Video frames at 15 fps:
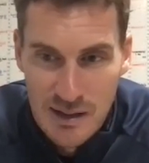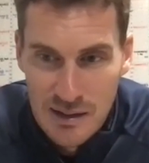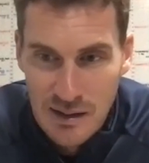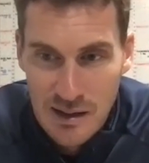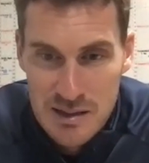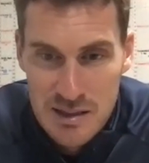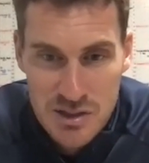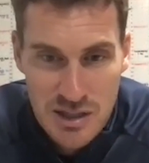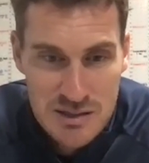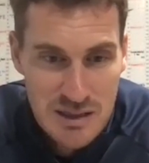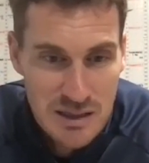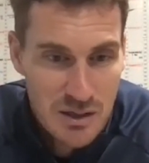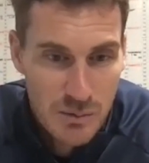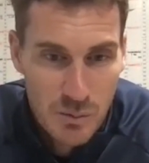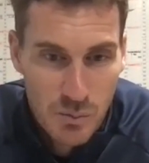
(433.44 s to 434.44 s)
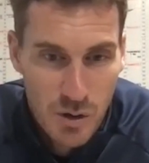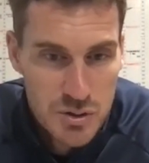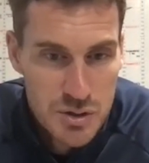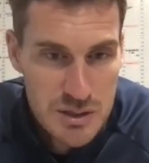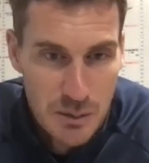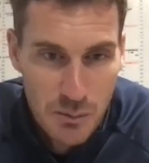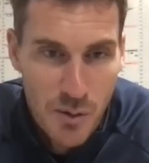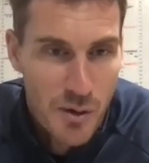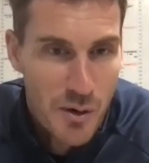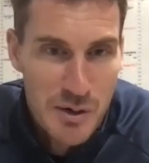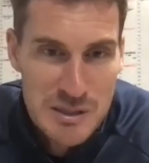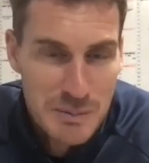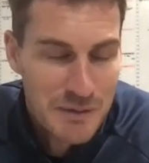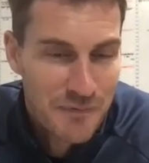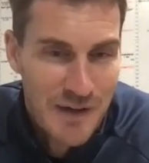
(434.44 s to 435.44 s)
I suggest they come and watch us. It won't always
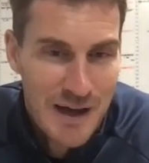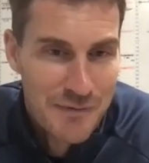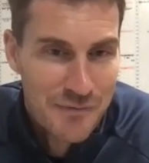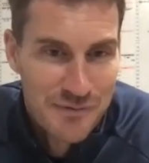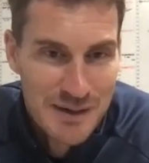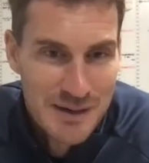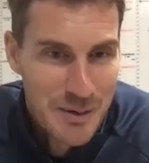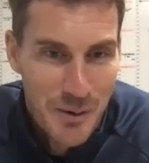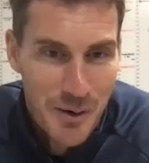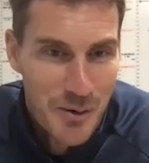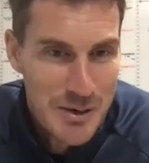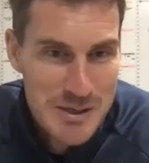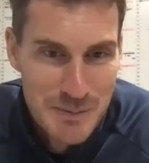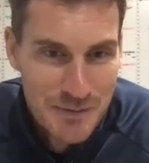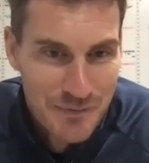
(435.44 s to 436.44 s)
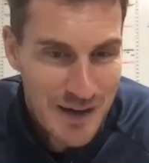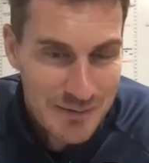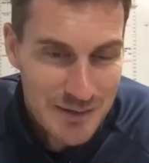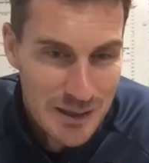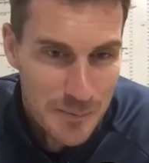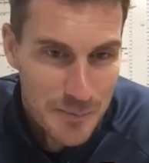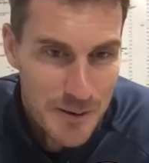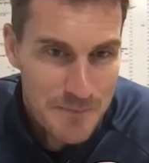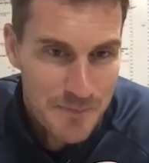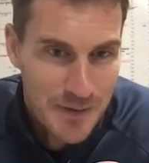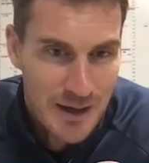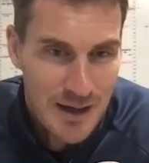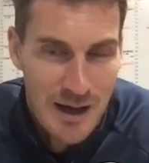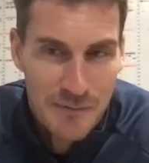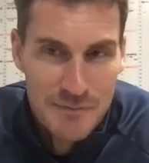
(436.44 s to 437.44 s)
be five three, and we won't always be five 0 up at, at
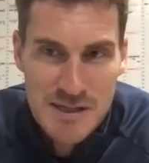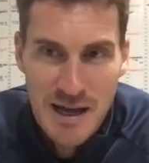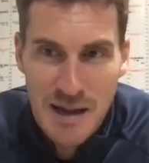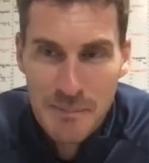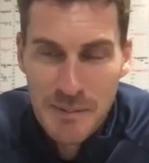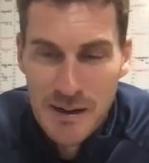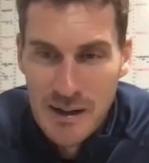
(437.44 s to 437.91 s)
half time.